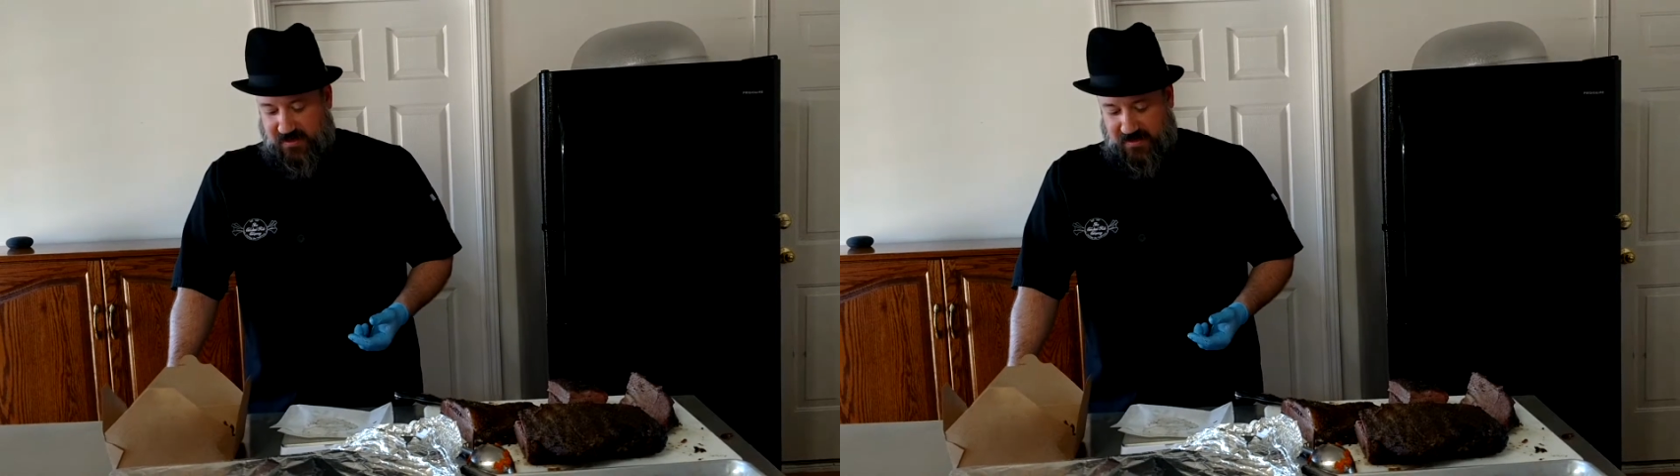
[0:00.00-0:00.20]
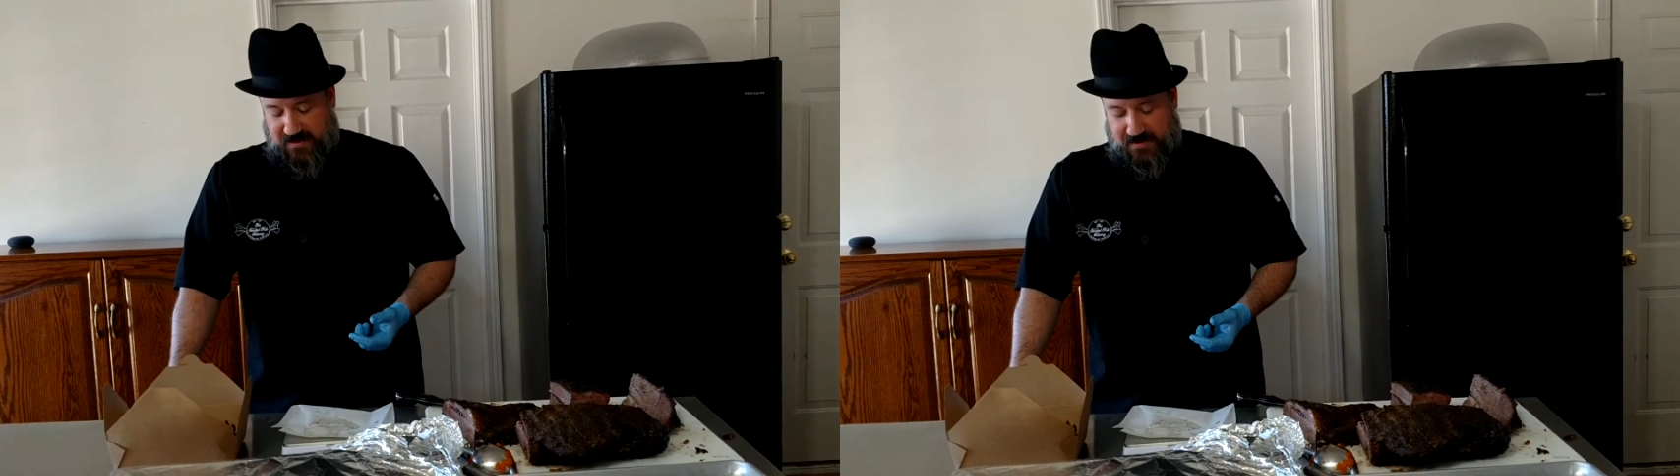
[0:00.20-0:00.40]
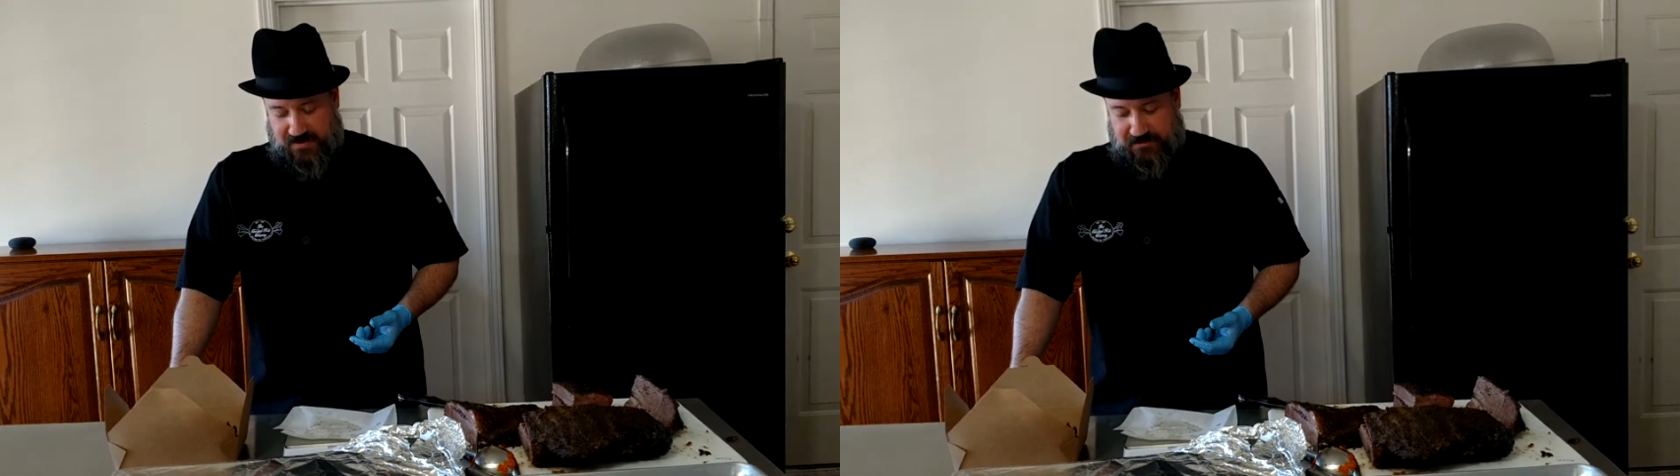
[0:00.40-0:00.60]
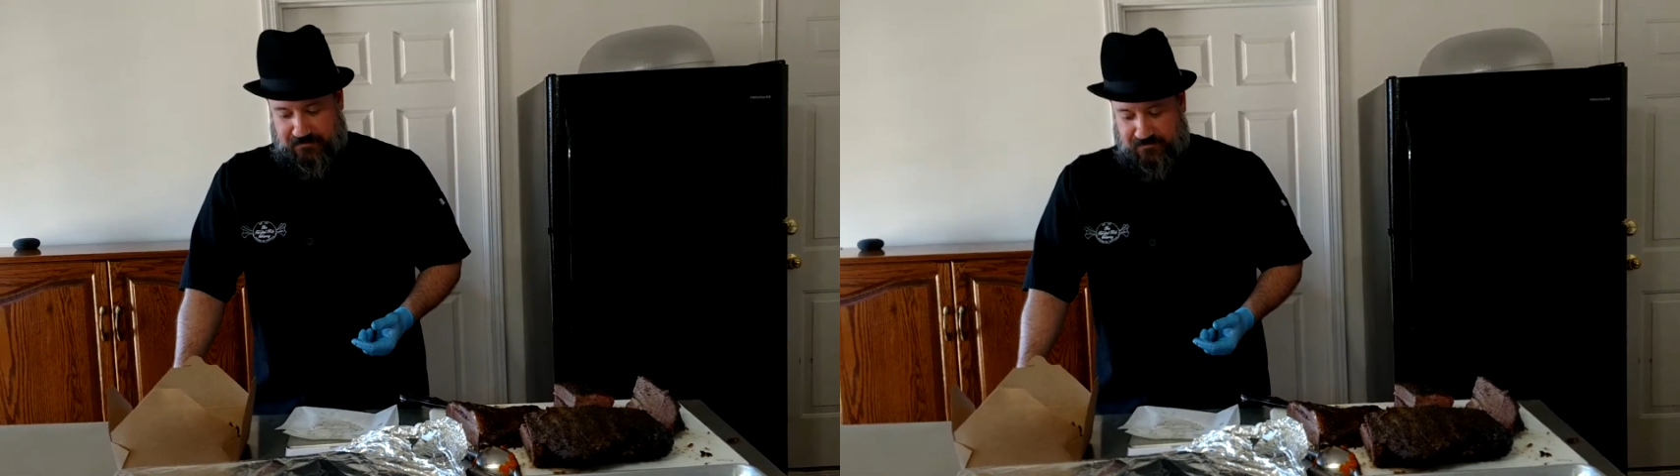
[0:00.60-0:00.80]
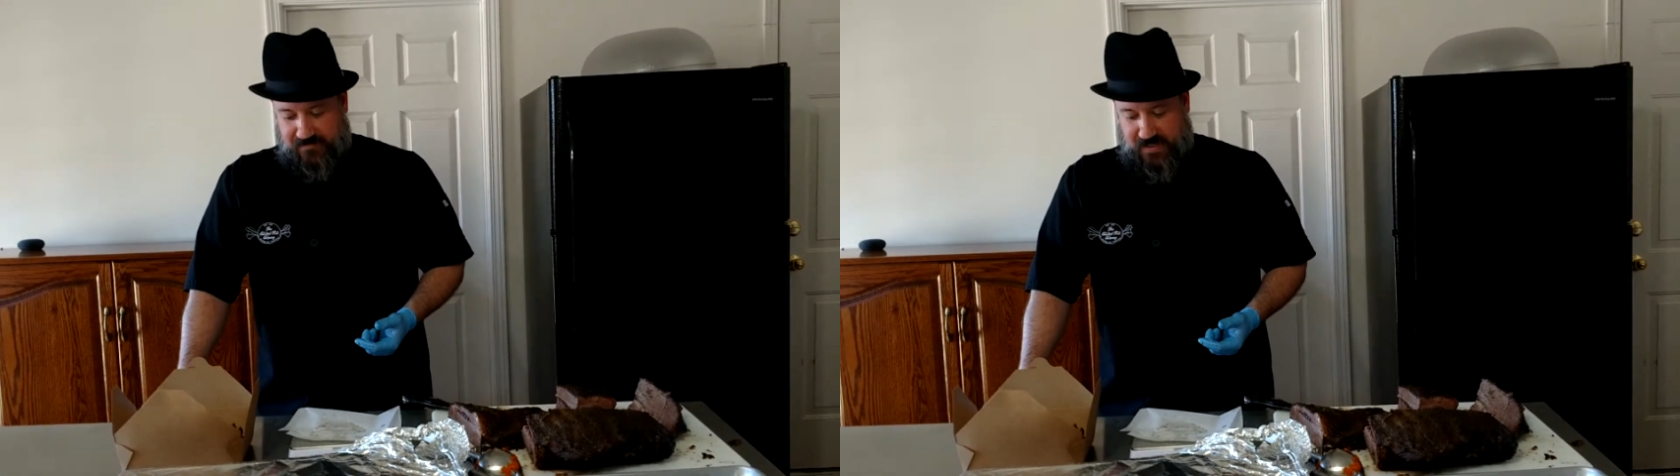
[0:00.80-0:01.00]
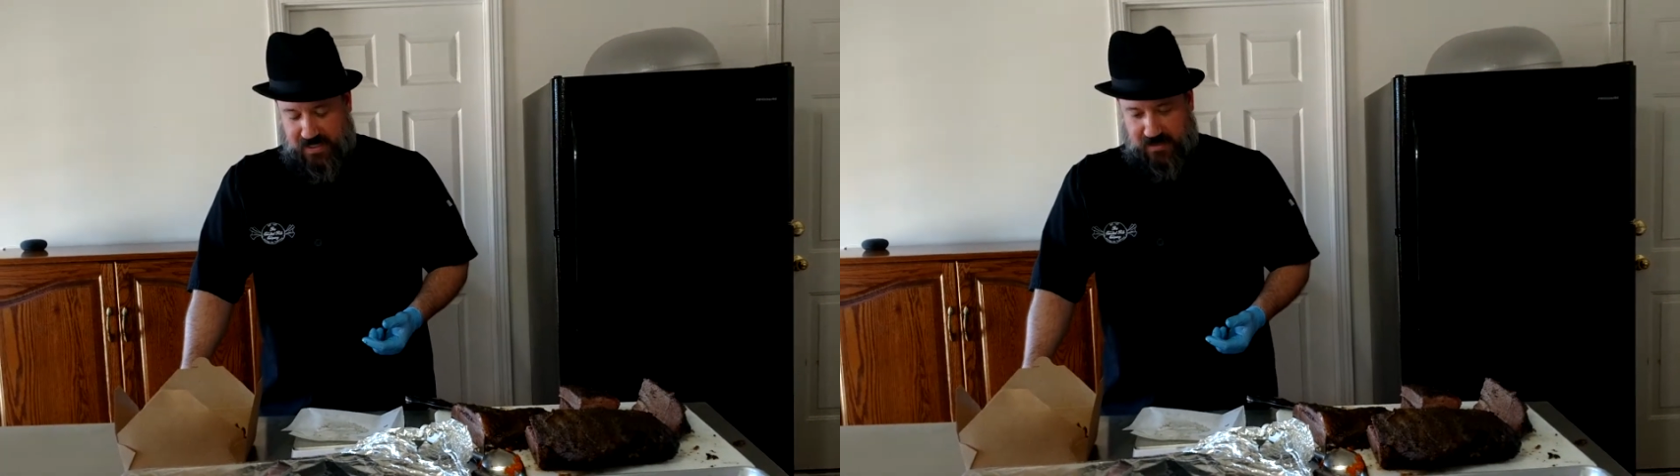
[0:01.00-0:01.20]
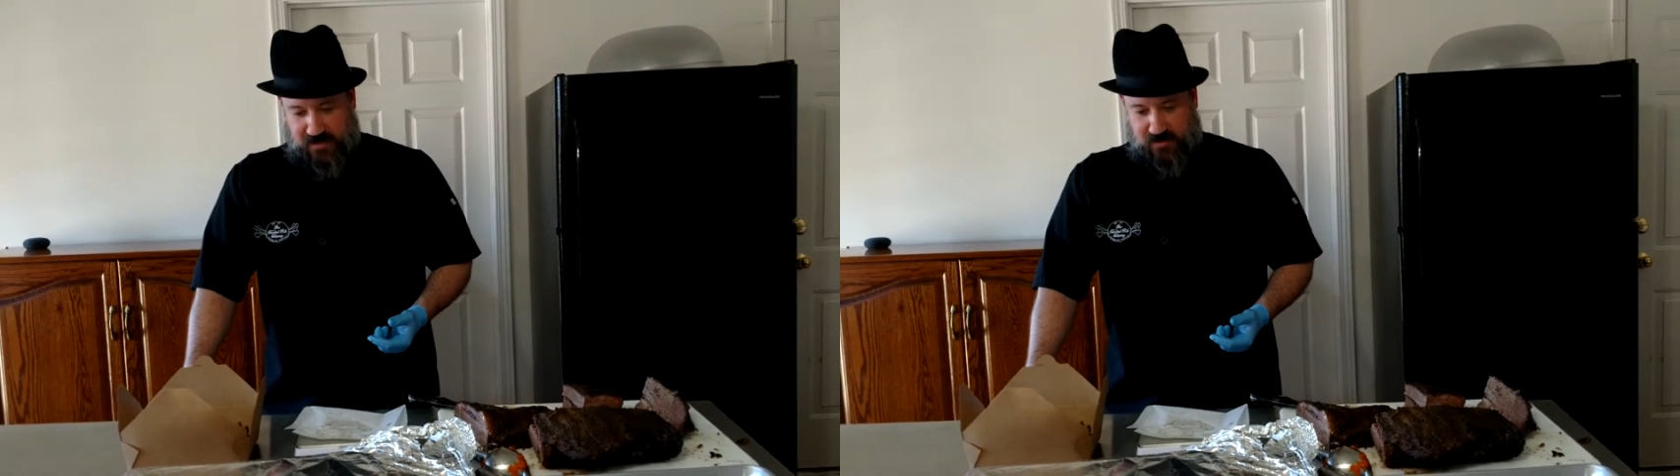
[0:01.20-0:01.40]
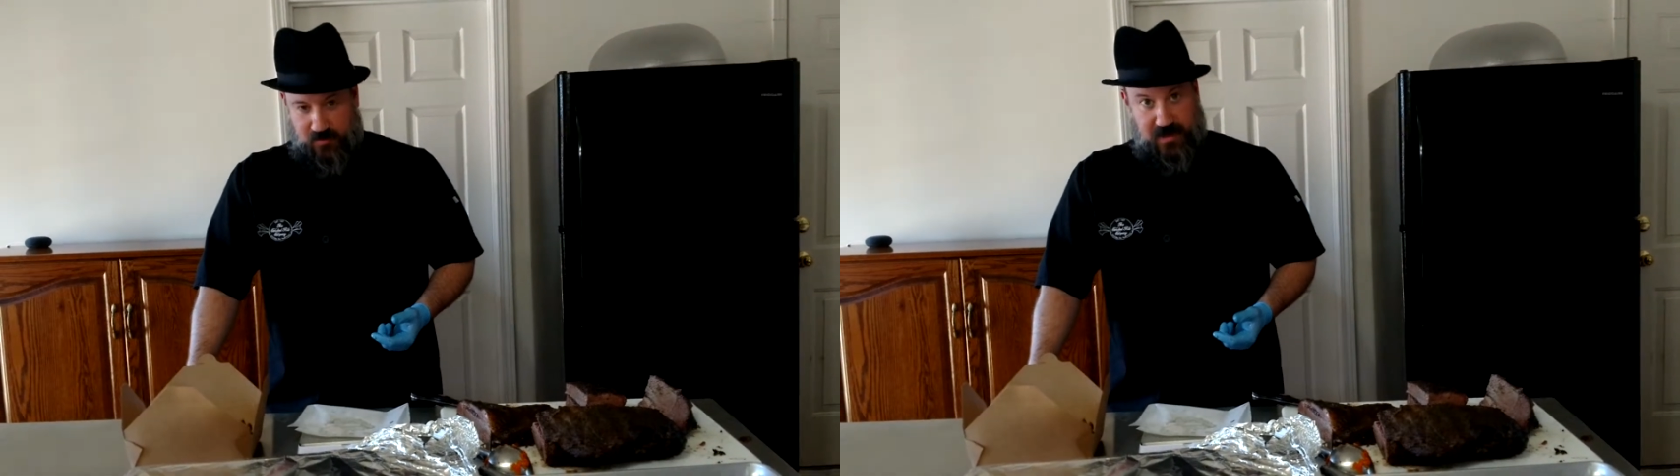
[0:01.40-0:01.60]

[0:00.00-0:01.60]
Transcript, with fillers: Um, and you'll